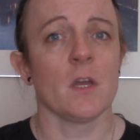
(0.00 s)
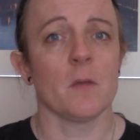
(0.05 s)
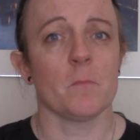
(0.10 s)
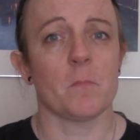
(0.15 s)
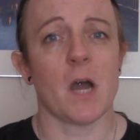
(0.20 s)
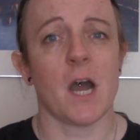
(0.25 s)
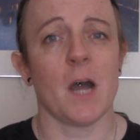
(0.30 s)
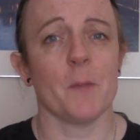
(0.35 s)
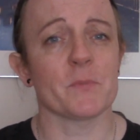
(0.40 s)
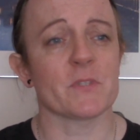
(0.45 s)

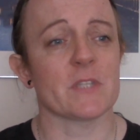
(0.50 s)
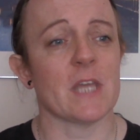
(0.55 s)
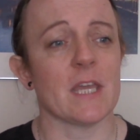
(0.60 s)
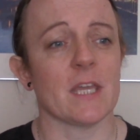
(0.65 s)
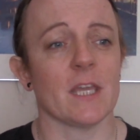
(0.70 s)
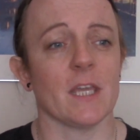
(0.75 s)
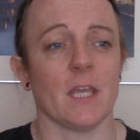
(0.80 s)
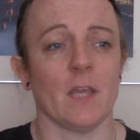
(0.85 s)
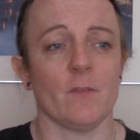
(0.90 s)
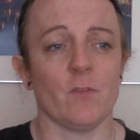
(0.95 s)
perhaps they
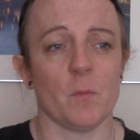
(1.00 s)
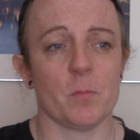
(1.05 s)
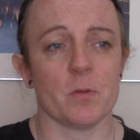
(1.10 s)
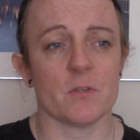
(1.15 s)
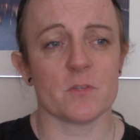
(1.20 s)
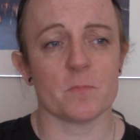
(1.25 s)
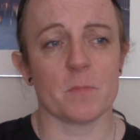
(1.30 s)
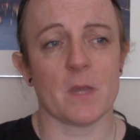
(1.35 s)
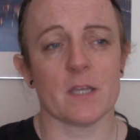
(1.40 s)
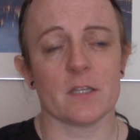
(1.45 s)
can give you
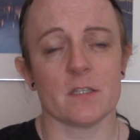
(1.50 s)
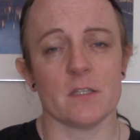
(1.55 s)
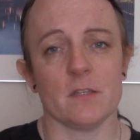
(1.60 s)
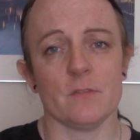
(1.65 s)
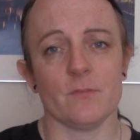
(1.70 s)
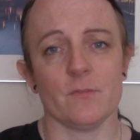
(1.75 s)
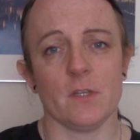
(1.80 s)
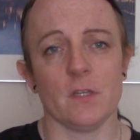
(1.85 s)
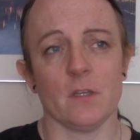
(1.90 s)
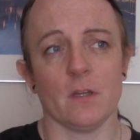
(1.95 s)

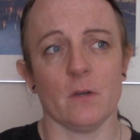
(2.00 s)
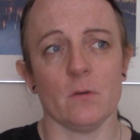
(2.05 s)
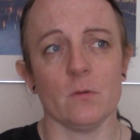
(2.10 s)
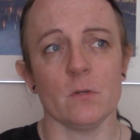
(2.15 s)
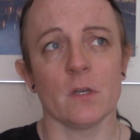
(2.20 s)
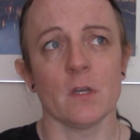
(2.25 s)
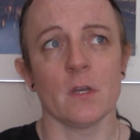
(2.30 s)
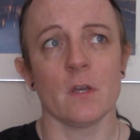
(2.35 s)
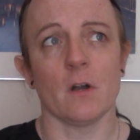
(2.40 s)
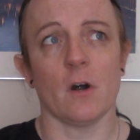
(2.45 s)
perspective. You know,
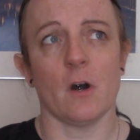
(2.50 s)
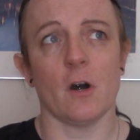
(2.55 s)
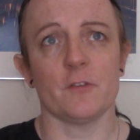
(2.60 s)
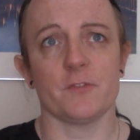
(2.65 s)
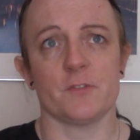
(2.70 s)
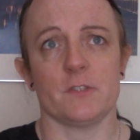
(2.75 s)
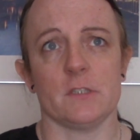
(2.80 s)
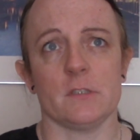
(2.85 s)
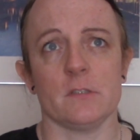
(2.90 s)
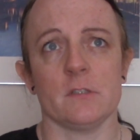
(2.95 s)

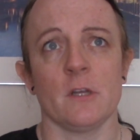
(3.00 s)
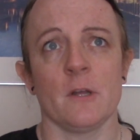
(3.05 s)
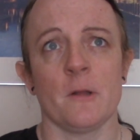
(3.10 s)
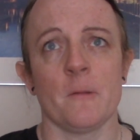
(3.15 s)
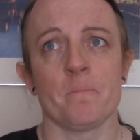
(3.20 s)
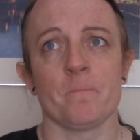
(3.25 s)
often